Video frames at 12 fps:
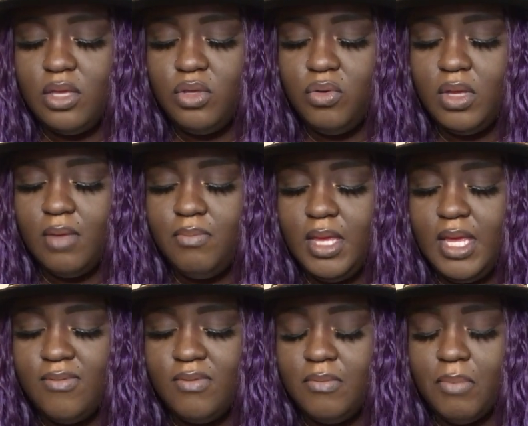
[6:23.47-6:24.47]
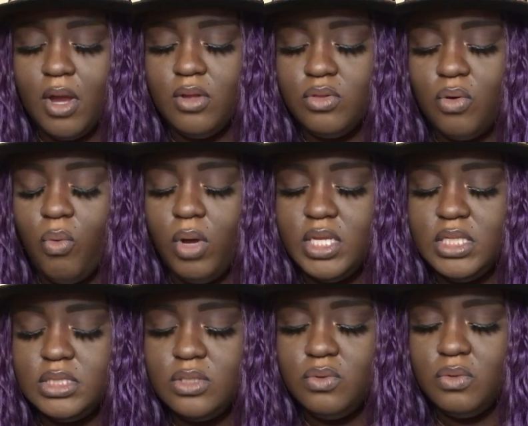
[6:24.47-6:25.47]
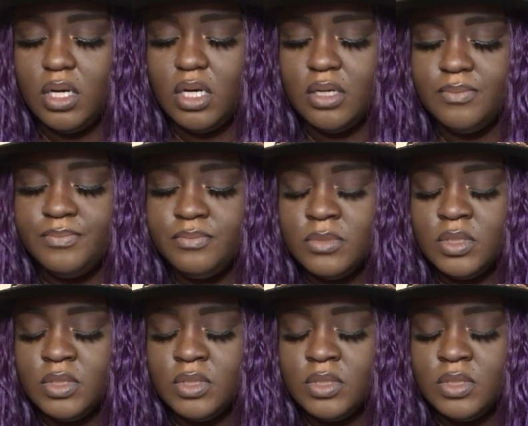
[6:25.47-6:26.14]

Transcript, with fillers: You could be giving birth or wanting to um,